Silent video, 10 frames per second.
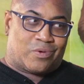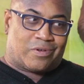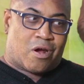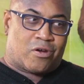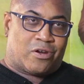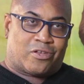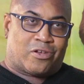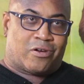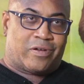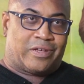garnered a
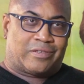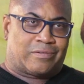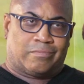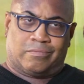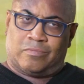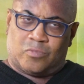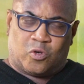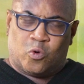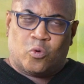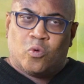curious,
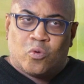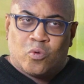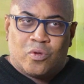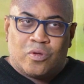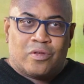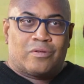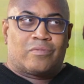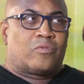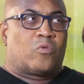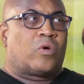who?
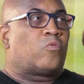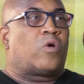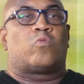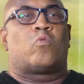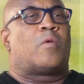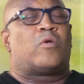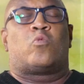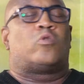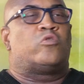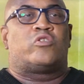What woman,
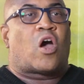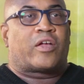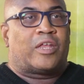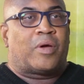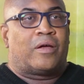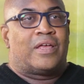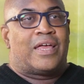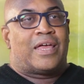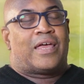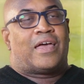who are you talking about?
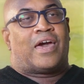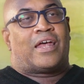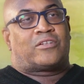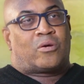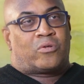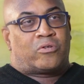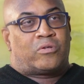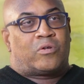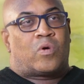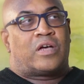And I told her
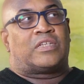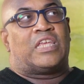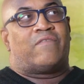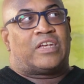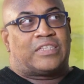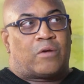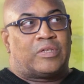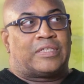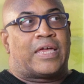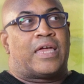who it was. And even as I
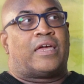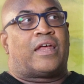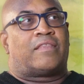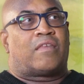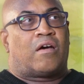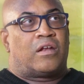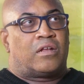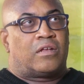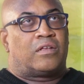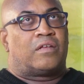was saying it, I thought,
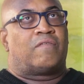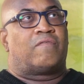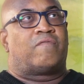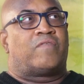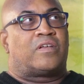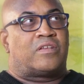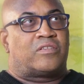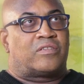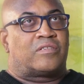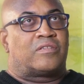
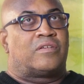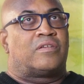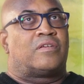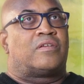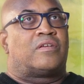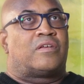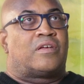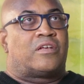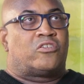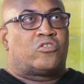Phillis
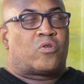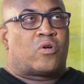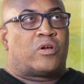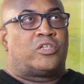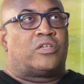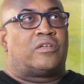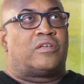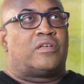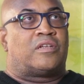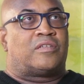and George
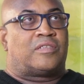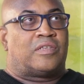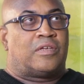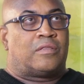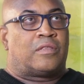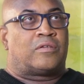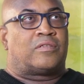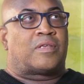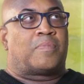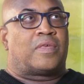in a scene, there's
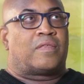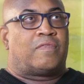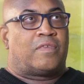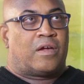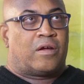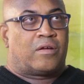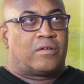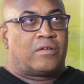something there.